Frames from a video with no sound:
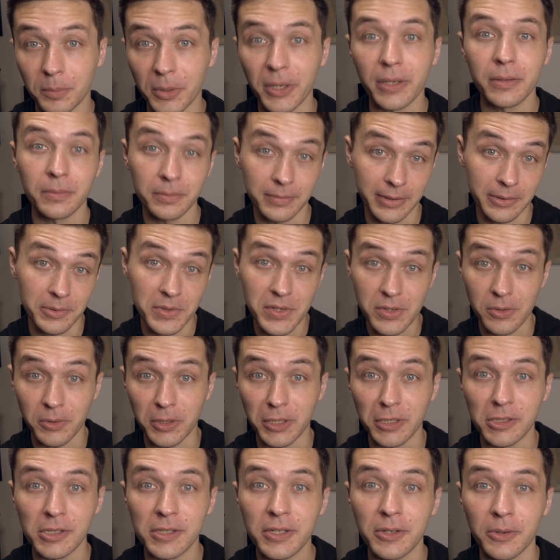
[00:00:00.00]
but I was
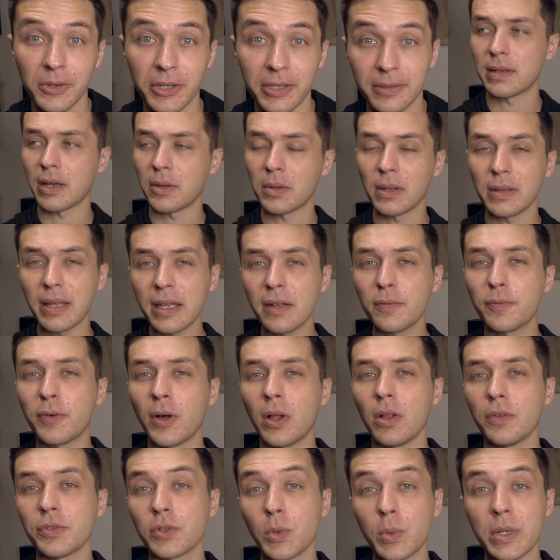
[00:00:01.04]
starting to do it. Now in the late
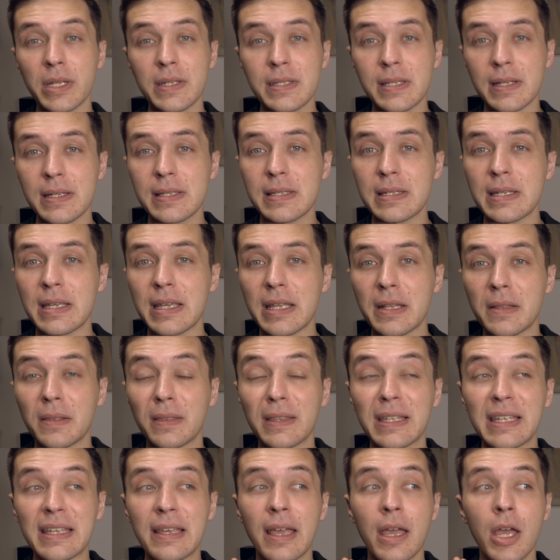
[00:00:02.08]
fall of twenty sixteen,
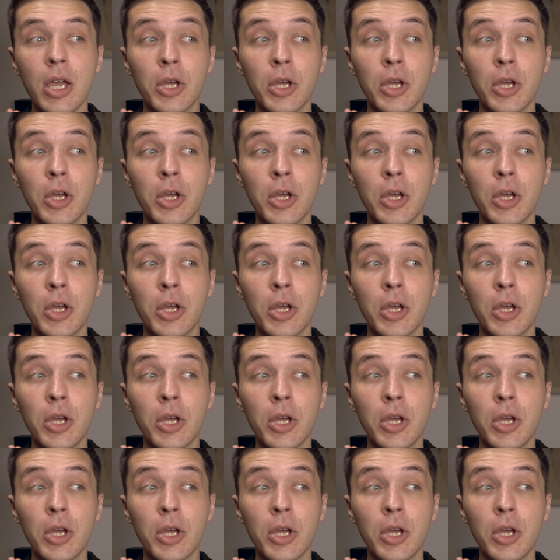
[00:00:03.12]
the